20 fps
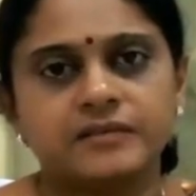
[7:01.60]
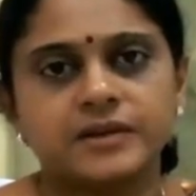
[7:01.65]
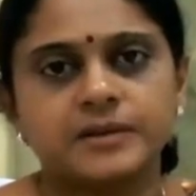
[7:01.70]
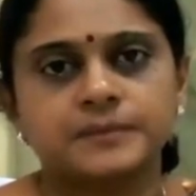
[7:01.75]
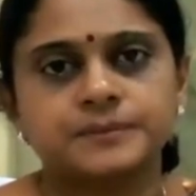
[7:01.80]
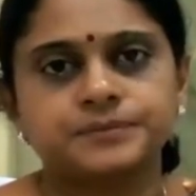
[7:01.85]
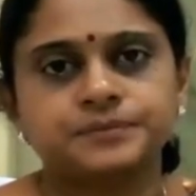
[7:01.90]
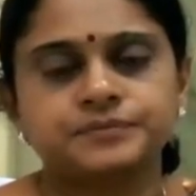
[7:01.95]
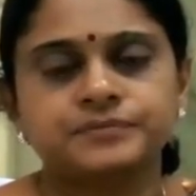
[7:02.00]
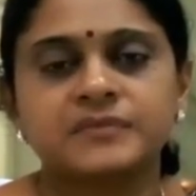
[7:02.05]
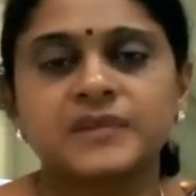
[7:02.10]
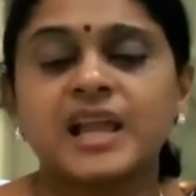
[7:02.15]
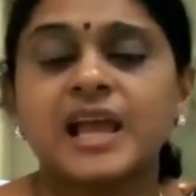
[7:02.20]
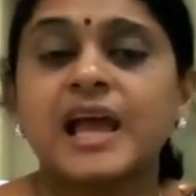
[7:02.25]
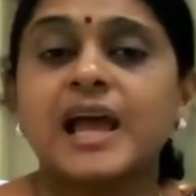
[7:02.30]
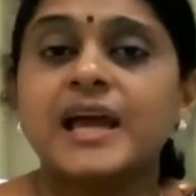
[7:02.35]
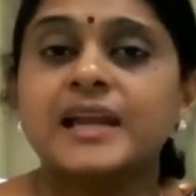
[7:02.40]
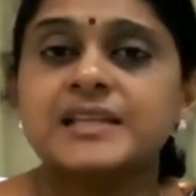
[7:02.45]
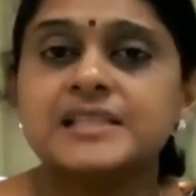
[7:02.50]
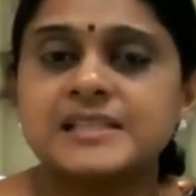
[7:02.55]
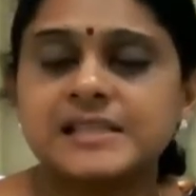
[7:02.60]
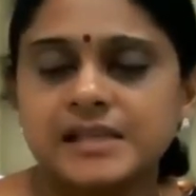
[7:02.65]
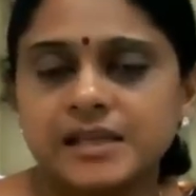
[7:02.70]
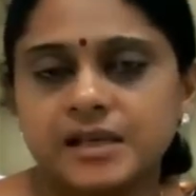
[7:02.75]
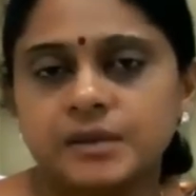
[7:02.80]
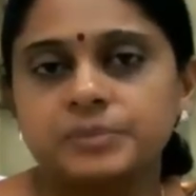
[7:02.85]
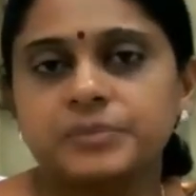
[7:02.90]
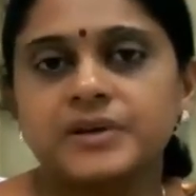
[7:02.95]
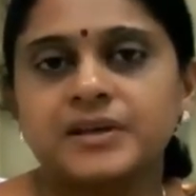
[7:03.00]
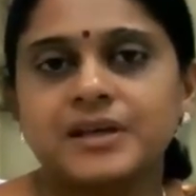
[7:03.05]
level. And
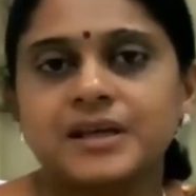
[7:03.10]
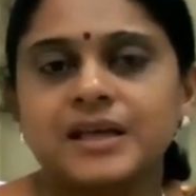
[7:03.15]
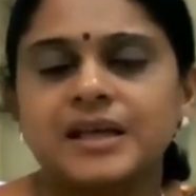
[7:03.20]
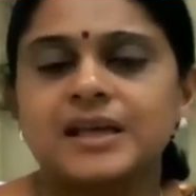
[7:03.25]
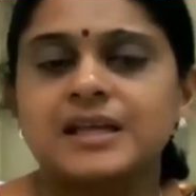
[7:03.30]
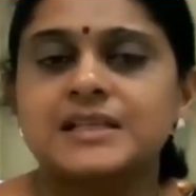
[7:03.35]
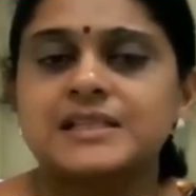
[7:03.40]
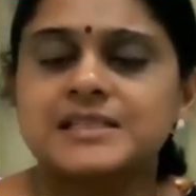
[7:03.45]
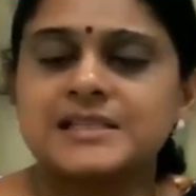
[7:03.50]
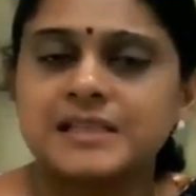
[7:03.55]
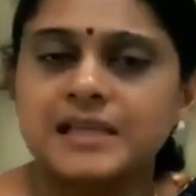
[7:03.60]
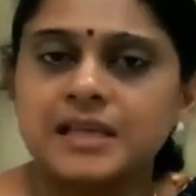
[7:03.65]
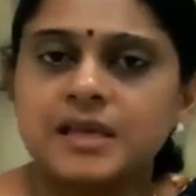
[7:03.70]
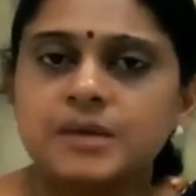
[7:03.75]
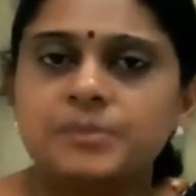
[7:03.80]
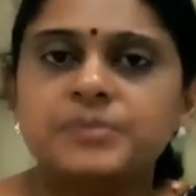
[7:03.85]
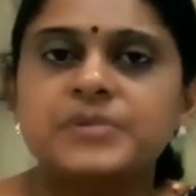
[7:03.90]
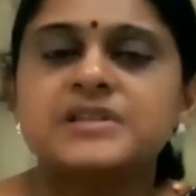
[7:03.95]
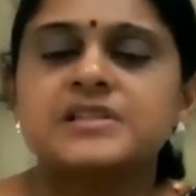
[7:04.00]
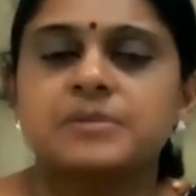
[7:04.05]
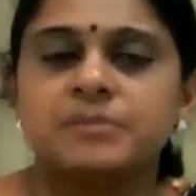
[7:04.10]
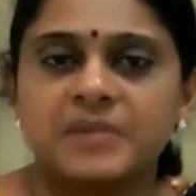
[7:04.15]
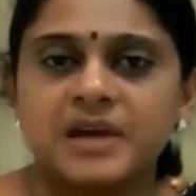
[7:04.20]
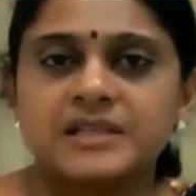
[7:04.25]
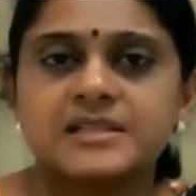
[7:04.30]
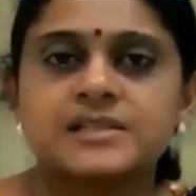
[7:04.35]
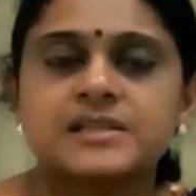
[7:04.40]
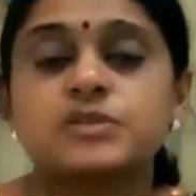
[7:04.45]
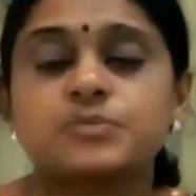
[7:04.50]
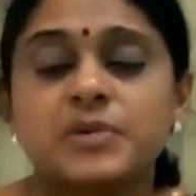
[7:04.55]
sleep. Sleep is a
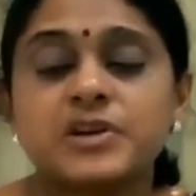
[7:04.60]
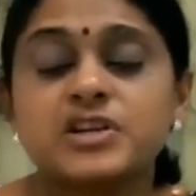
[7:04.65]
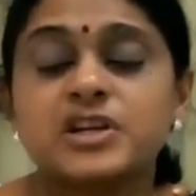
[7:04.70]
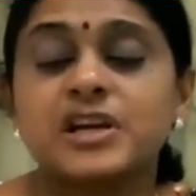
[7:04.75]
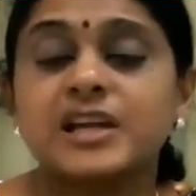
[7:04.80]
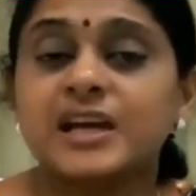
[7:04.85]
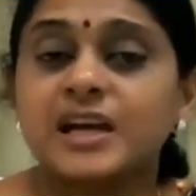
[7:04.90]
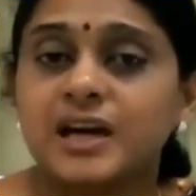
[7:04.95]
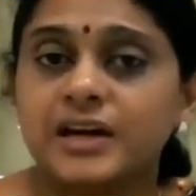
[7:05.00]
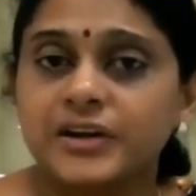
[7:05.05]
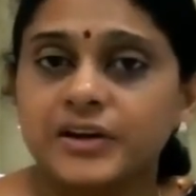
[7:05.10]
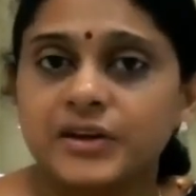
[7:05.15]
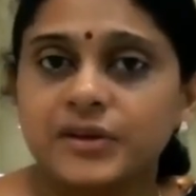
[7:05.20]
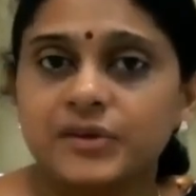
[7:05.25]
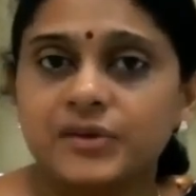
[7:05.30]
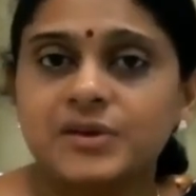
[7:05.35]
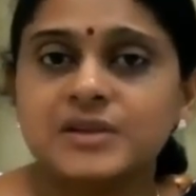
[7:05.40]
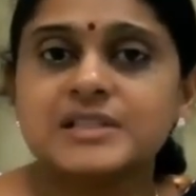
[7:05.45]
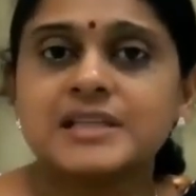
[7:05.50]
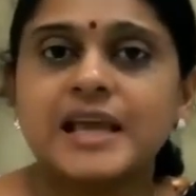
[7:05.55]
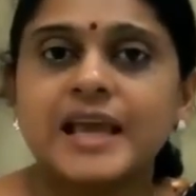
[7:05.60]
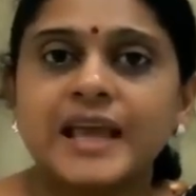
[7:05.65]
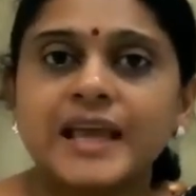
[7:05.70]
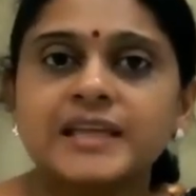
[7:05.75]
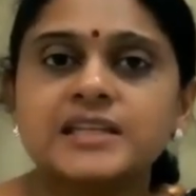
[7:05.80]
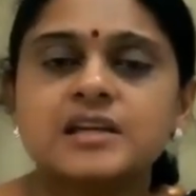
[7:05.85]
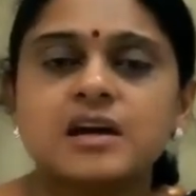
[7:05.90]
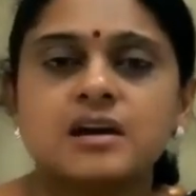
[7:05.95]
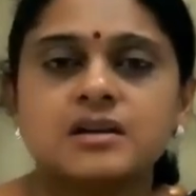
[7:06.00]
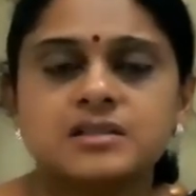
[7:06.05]
must, especially continuous
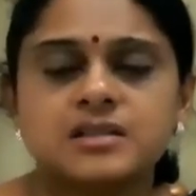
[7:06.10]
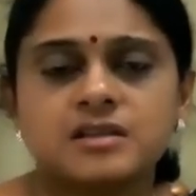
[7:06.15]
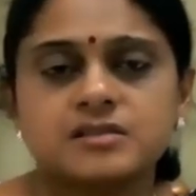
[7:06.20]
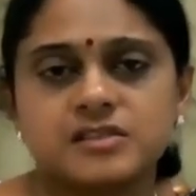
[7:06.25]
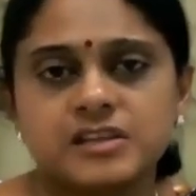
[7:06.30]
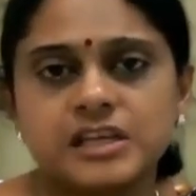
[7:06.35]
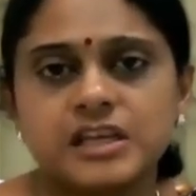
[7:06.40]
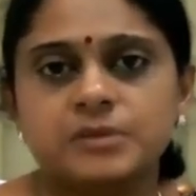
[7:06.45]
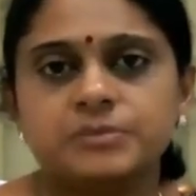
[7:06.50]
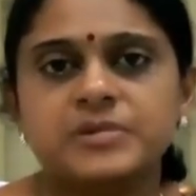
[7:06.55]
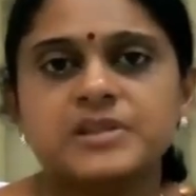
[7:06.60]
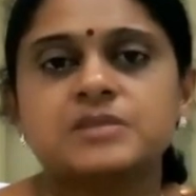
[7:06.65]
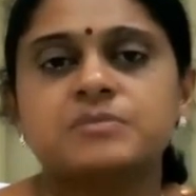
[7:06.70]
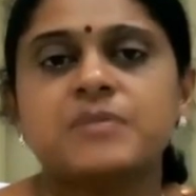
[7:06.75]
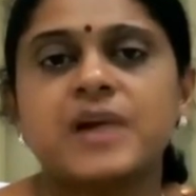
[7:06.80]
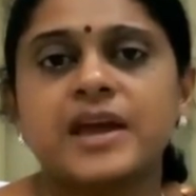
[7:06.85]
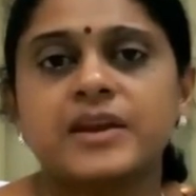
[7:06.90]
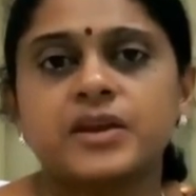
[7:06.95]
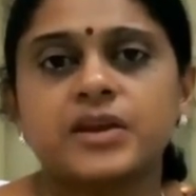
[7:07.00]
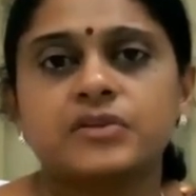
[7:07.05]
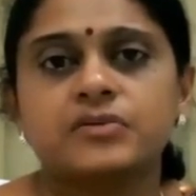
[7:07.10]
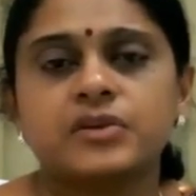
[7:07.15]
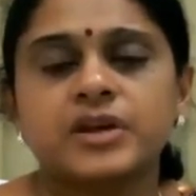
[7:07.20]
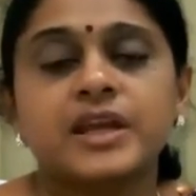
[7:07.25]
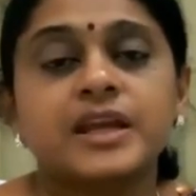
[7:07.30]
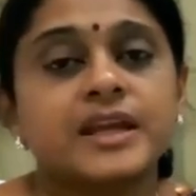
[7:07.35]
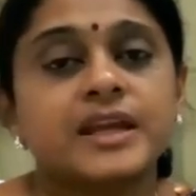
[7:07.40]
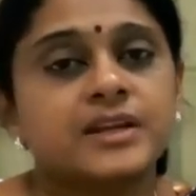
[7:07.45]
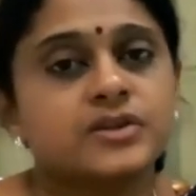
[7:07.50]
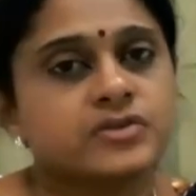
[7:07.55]
8 hours of sleep is
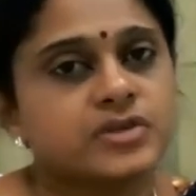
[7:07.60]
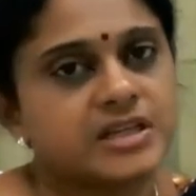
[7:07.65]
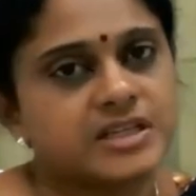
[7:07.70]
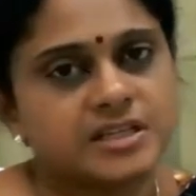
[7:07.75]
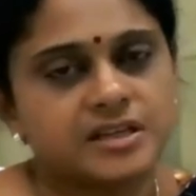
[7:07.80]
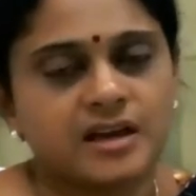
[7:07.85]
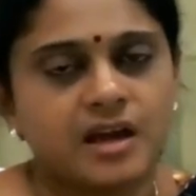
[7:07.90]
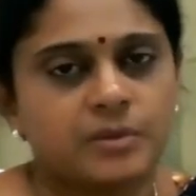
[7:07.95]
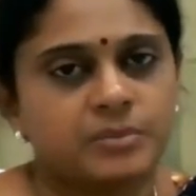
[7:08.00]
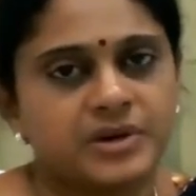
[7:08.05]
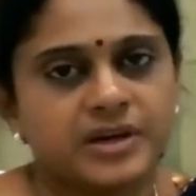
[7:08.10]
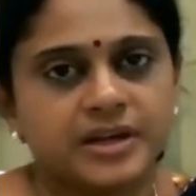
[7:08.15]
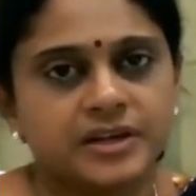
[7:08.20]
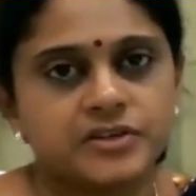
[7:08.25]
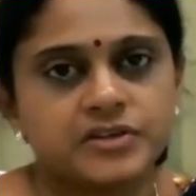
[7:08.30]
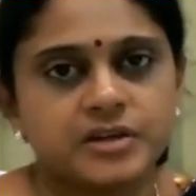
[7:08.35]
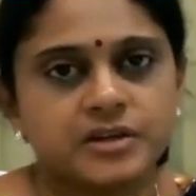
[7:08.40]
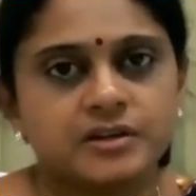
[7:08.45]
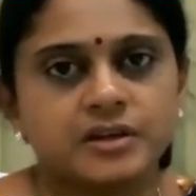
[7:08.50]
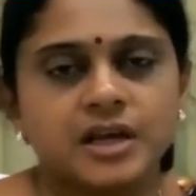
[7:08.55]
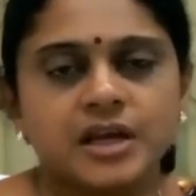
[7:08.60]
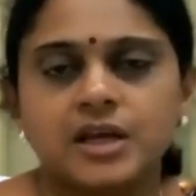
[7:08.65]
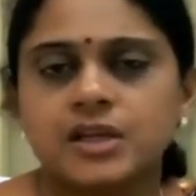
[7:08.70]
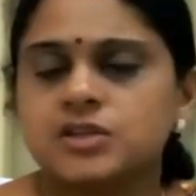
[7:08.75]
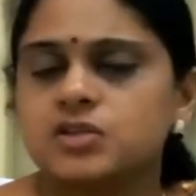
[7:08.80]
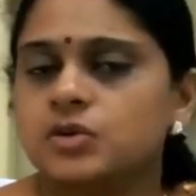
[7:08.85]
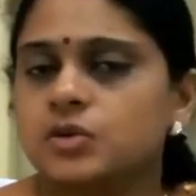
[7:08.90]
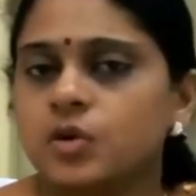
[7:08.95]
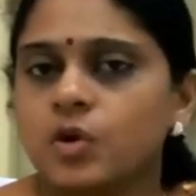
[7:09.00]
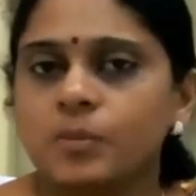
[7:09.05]
mandatory in treating hypertension.
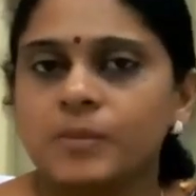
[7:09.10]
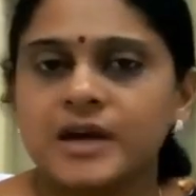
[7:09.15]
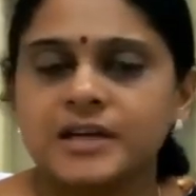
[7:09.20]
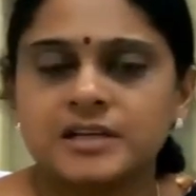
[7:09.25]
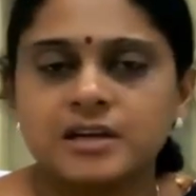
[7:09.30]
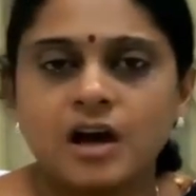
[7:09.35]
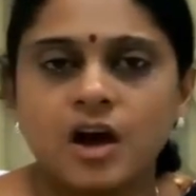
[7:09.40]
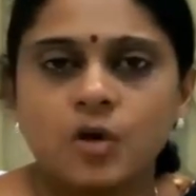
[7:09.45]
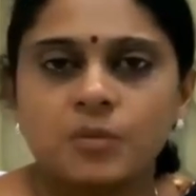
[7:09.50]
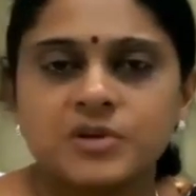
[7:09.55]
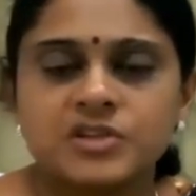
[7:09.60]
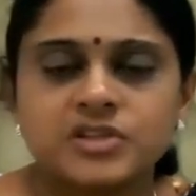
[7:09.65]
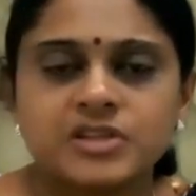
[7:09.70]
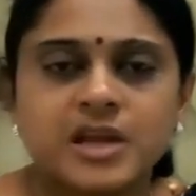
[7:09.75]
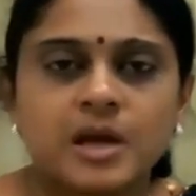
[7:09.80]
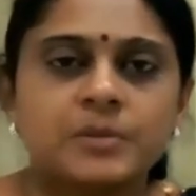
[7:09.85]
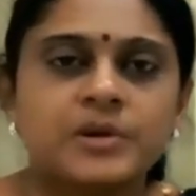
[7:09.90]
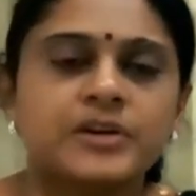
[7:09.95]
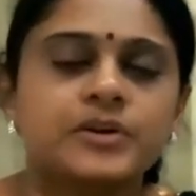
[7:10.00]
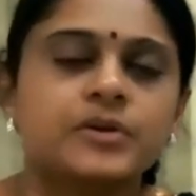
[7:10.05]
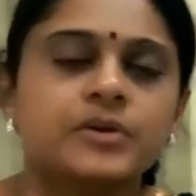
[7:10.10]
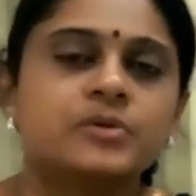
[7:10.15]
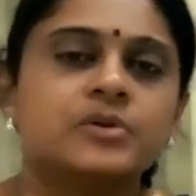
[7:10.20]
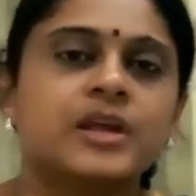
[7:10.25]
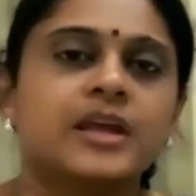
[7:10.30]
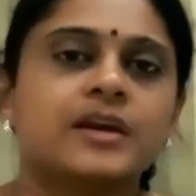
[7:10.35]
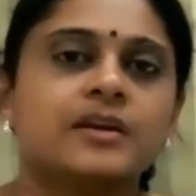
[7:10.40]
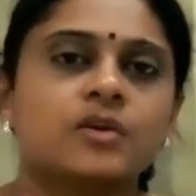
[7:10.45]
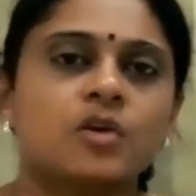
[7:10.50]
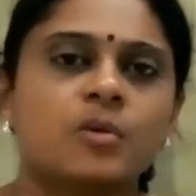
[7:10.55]
So no matter how much tablet you
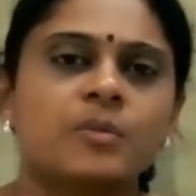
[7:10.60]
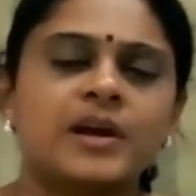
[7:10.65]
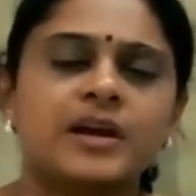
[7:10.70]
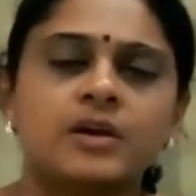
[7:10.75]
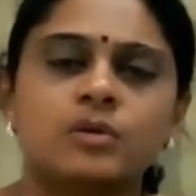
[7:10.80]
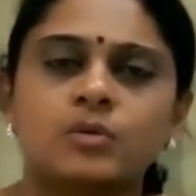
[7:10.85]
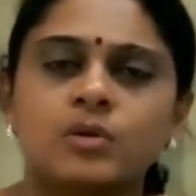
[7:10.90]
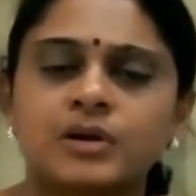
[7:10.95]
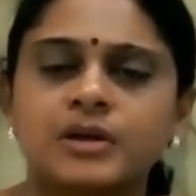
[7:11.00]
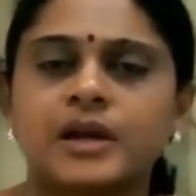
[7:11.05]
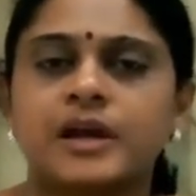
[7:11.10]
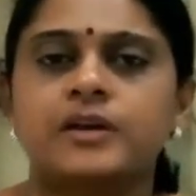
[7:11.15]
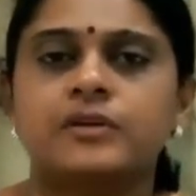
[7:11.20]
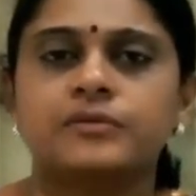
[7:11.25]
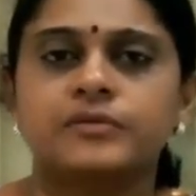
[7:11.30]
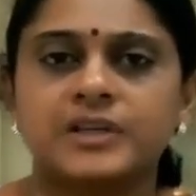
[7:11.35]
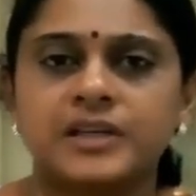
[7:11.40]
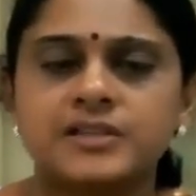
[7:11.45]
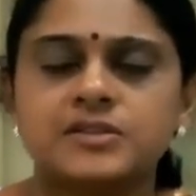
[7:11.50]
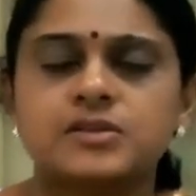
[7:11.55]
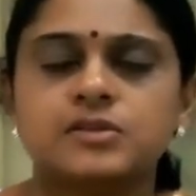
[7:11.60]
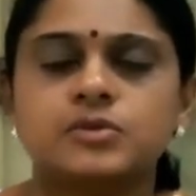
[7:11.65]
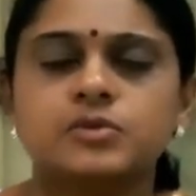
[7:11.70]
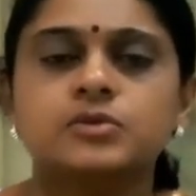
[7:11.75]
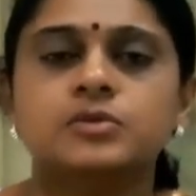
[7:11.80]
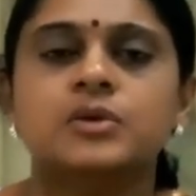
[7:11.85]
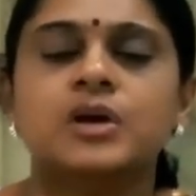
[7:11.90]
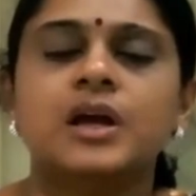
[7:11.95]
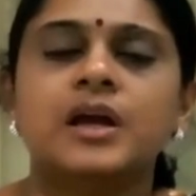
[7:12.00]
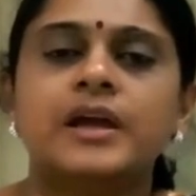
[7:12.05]
take, no matter what kind of things you
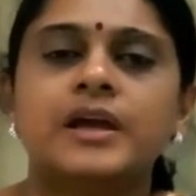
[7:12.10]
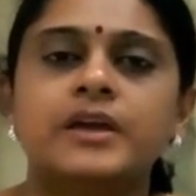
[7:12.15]
do,